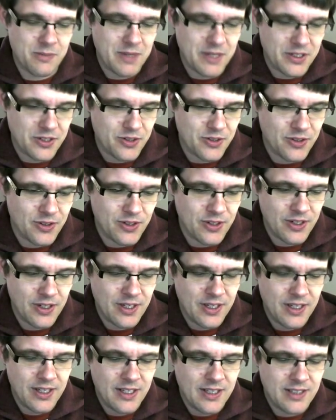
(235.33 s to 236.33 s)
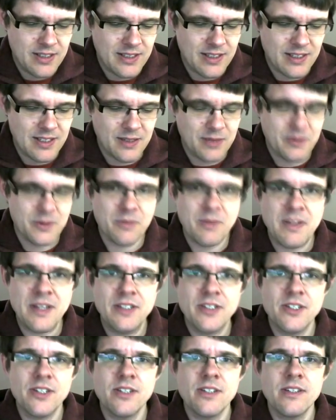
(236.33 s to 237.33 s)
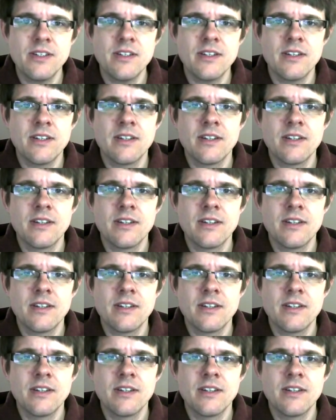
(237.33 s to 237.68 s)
make sure that that was mentioned.